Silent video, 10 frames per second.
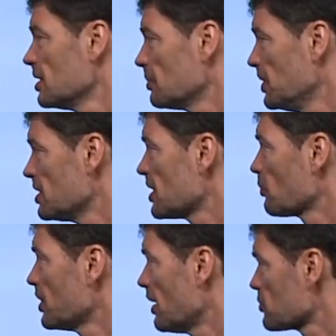it means
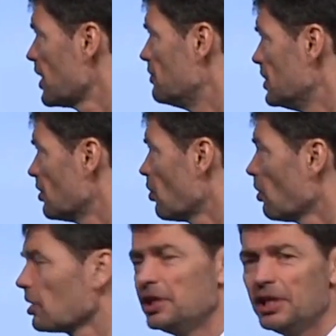that we have to have
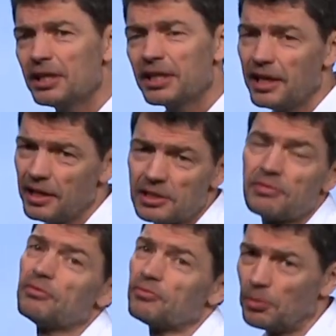all heat gains
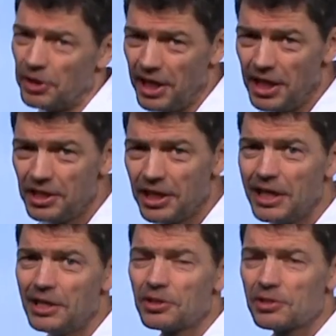from
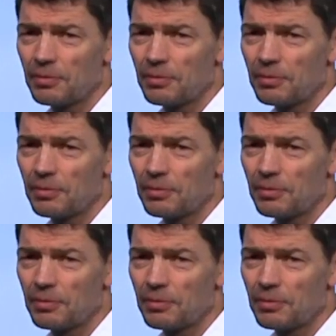radiators,